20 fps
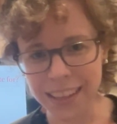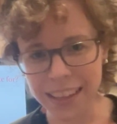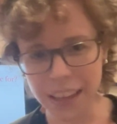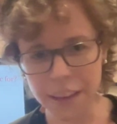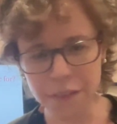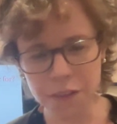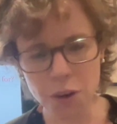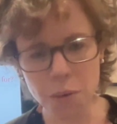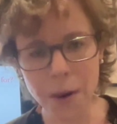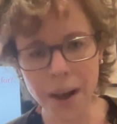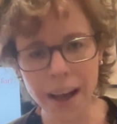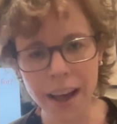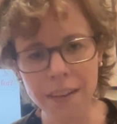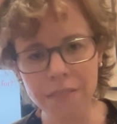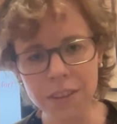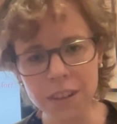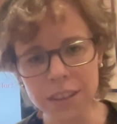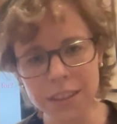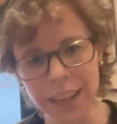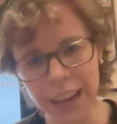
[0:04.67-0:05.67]
If you
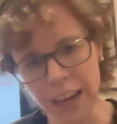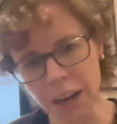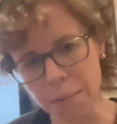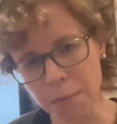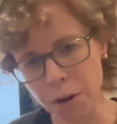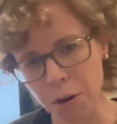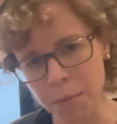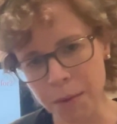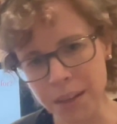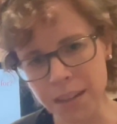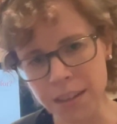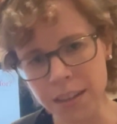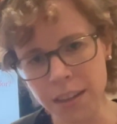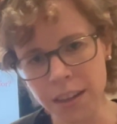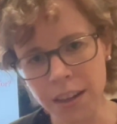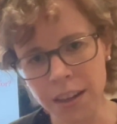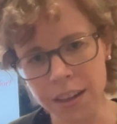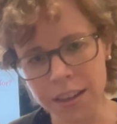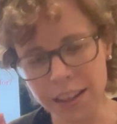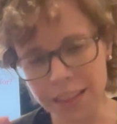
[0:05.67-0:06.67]
have, take a moment
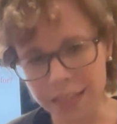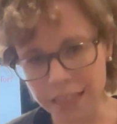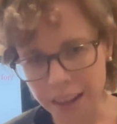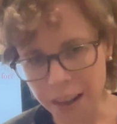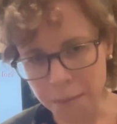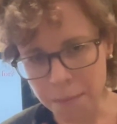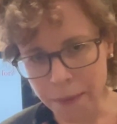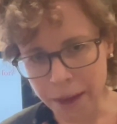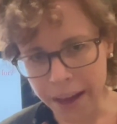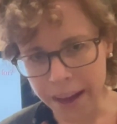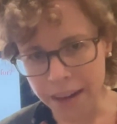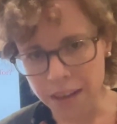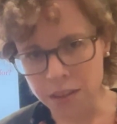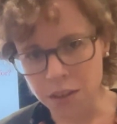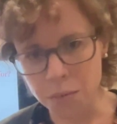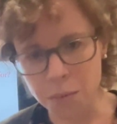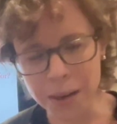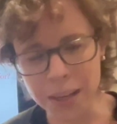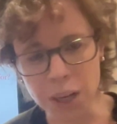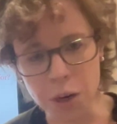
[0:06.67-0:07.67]
to think back
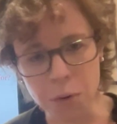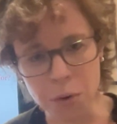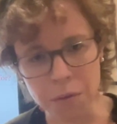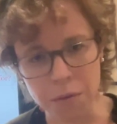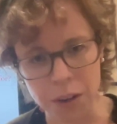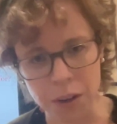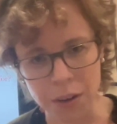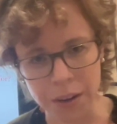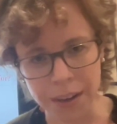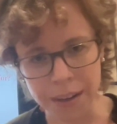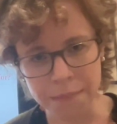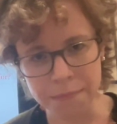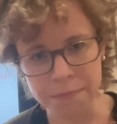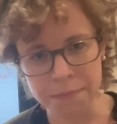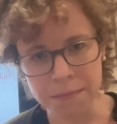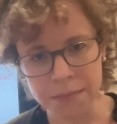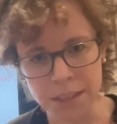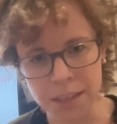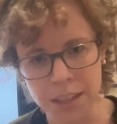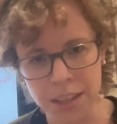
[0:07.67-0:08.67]
to when you were voting
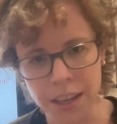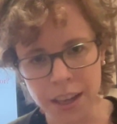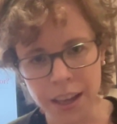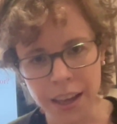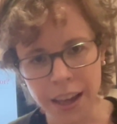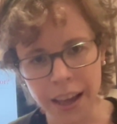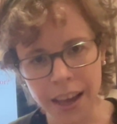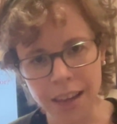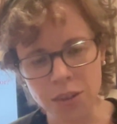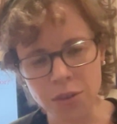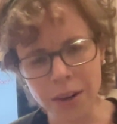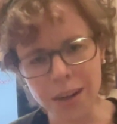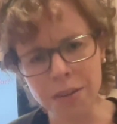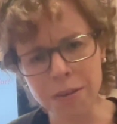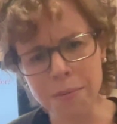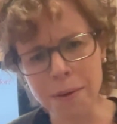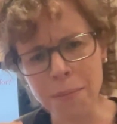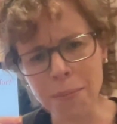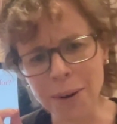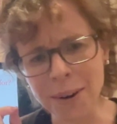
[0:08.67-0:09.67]
and try
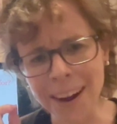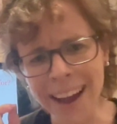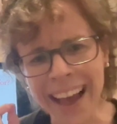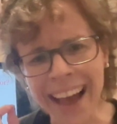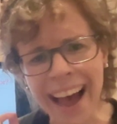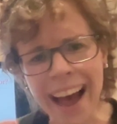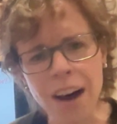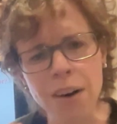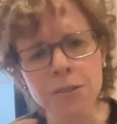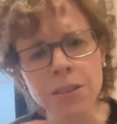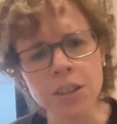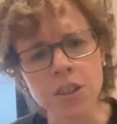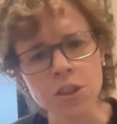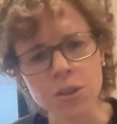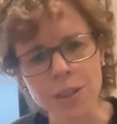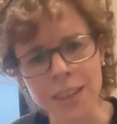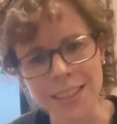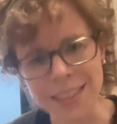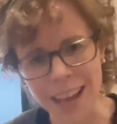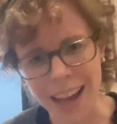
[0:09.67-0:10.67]
to remember, how did
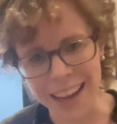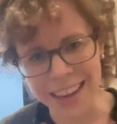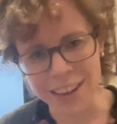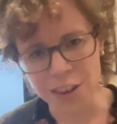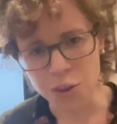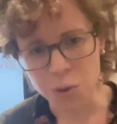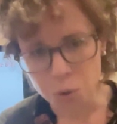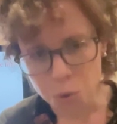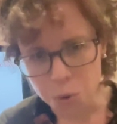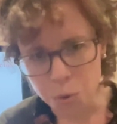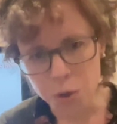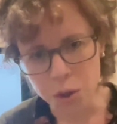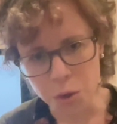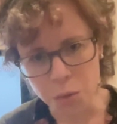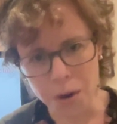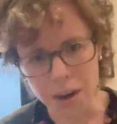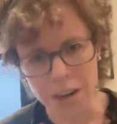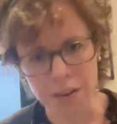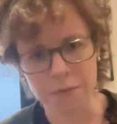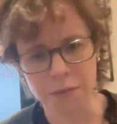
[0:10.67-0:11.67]
you decide who you
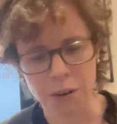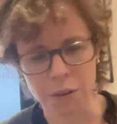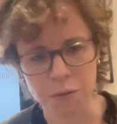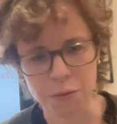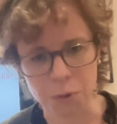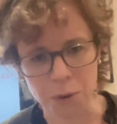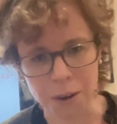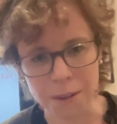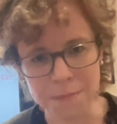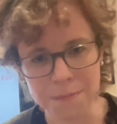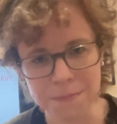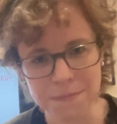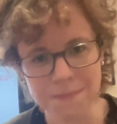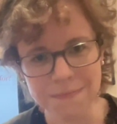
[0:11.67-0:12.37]
were going to vote for?